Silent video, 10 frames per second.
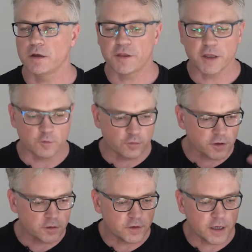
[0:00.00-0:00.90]
things
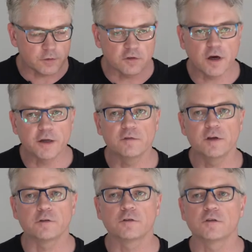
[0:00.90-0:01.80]
written on the outside of
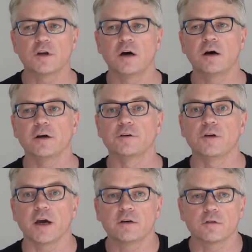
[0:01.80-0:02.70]
it, a star, a
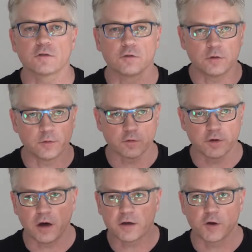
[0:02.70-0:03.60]
dinosaur,
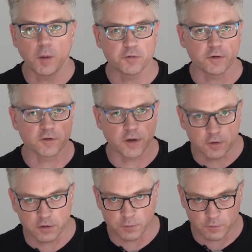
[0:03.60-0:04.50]
an Archaeopteryx
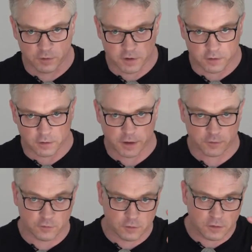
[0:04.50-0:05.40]
actually, was written,
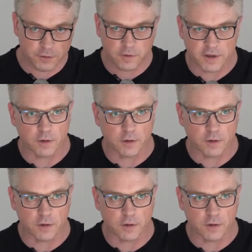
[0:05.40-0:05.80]
like drawn on the